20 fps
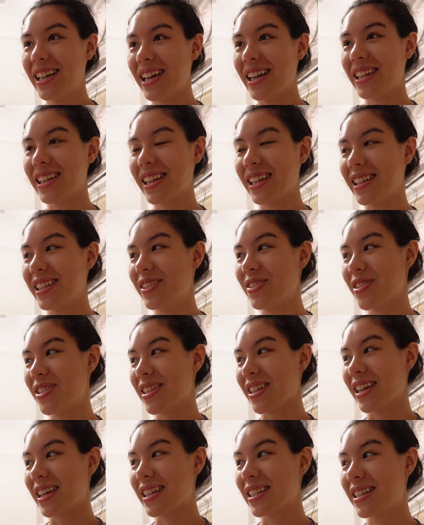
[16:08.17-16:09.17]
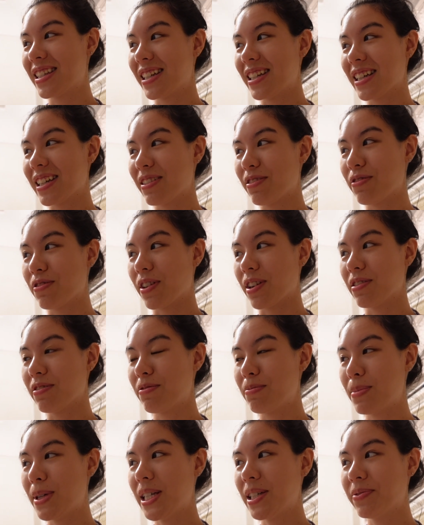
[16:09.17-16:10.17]
and then he was like sitting in front
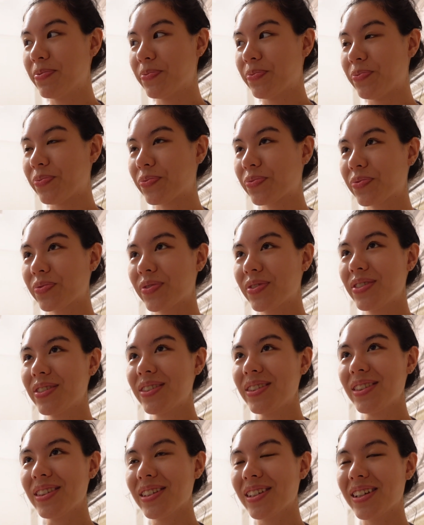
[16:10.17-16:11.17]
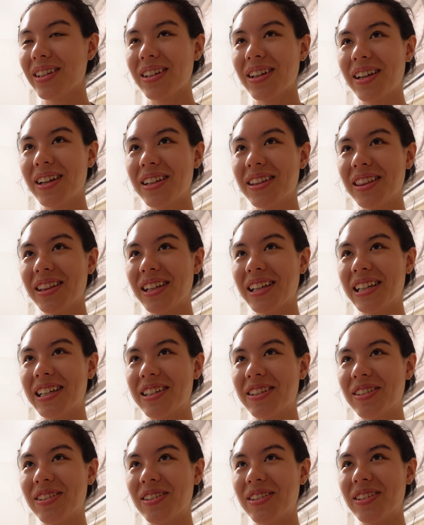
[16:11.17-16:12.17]
of me.
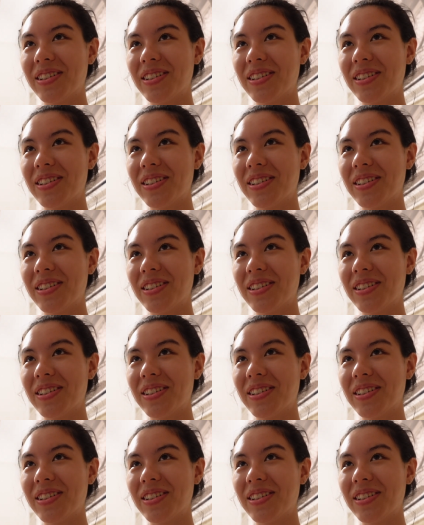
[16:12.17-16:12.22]
Like